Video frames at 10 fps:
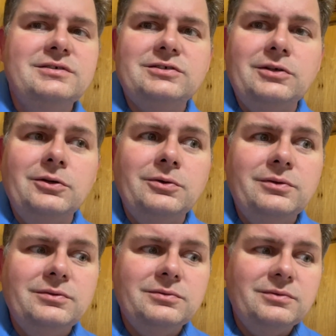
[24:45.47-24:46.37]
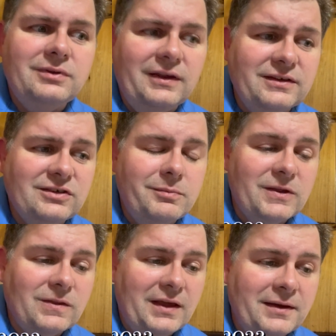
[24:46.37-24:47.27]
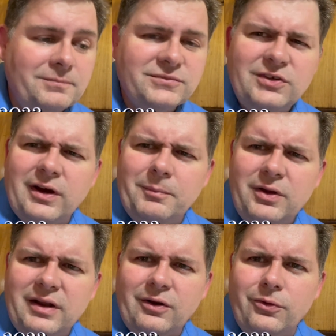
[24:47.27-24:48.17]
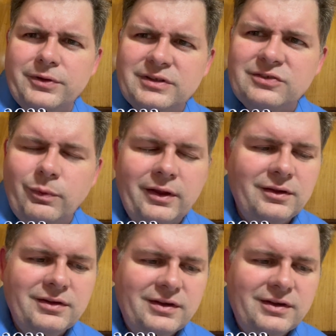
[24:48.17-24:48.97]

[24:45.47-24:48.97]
So yeah, that's going to be a thing. Sorry, I'm not holding this well.